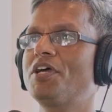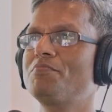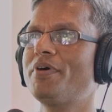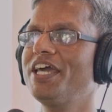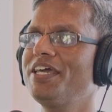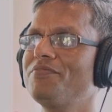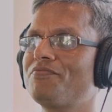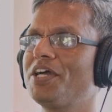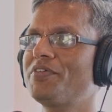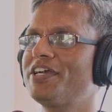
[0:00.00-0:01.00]
But my
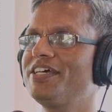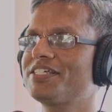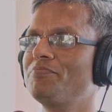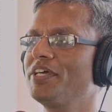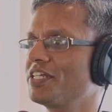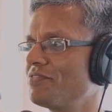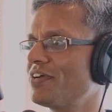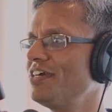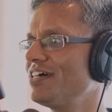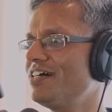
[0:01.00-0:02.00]
favorite is something
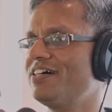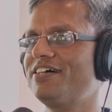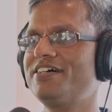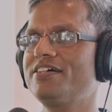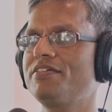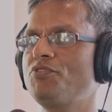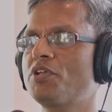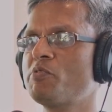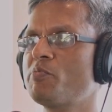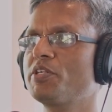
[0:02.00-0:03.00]
different. Uh, if
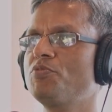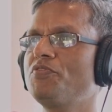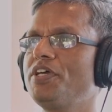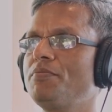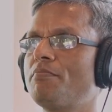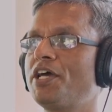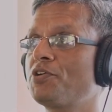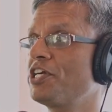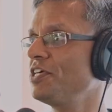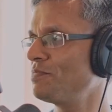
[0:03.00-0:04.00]
you remember the movie
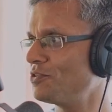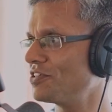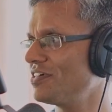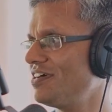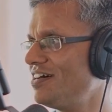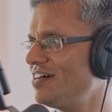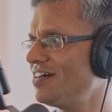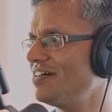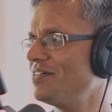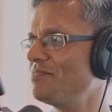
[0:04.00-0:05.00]
Minority Report,
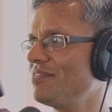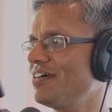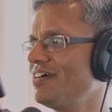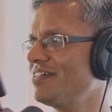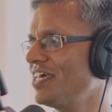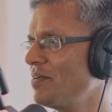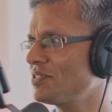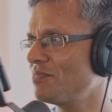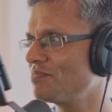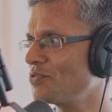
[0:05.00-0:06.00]
uh, it
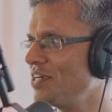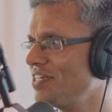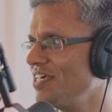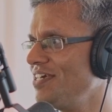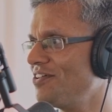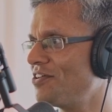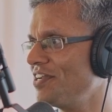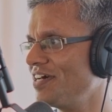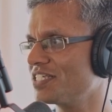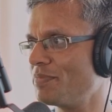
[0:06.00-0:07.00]
came some twenty
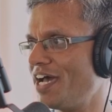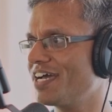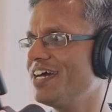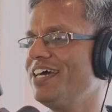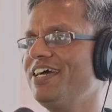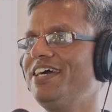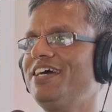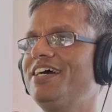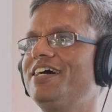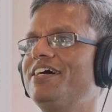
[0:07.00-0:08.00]
odd years back.
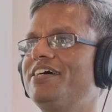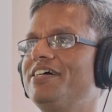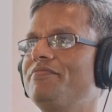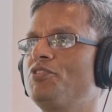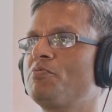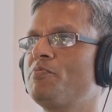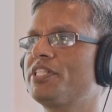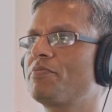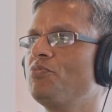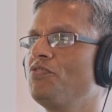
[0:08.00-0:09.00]
Uh, if you
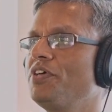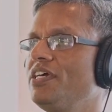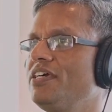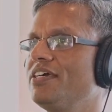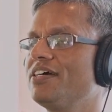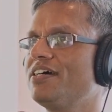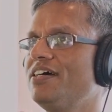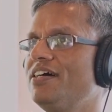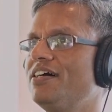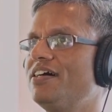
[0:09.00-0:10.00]
remember that movie,
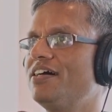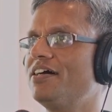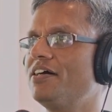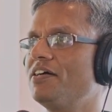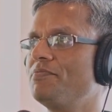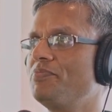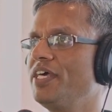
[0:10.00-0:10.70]
Uh,